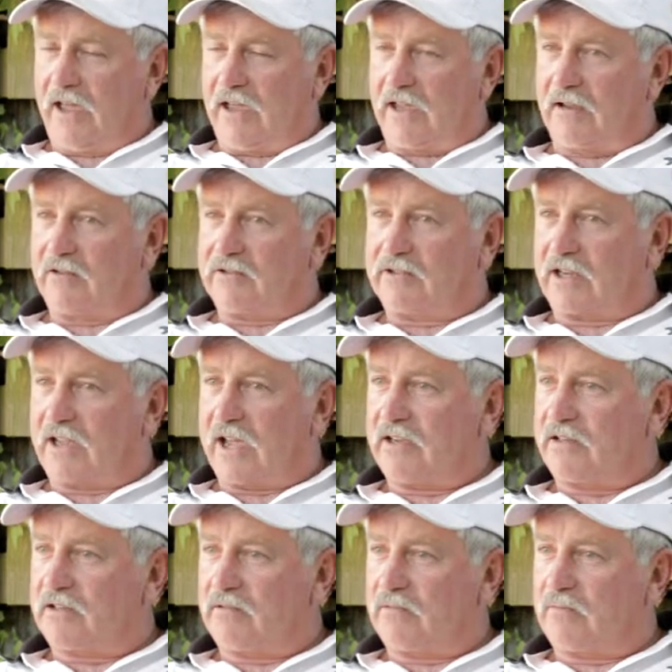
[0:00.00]
in lots of
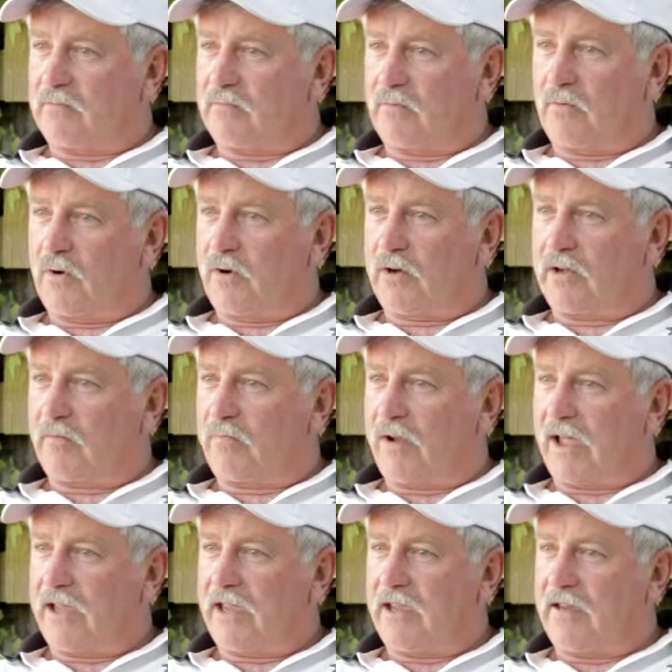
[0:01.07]
cases work and
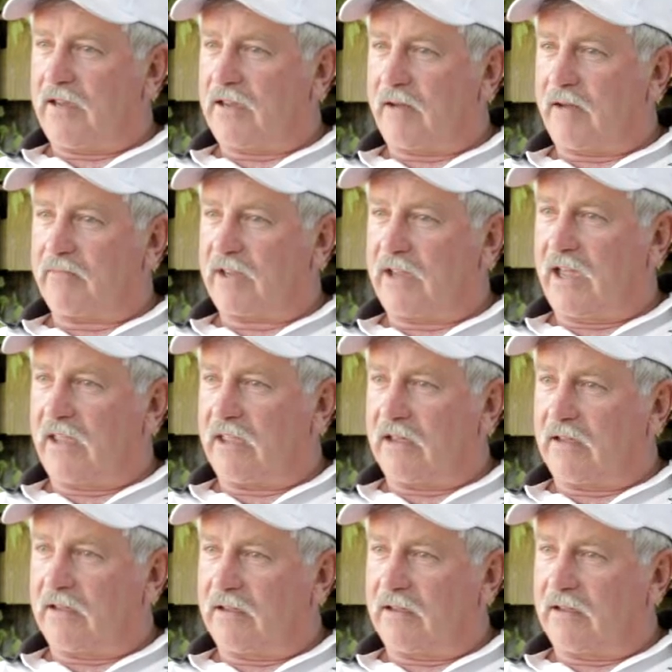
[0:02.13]
play come together.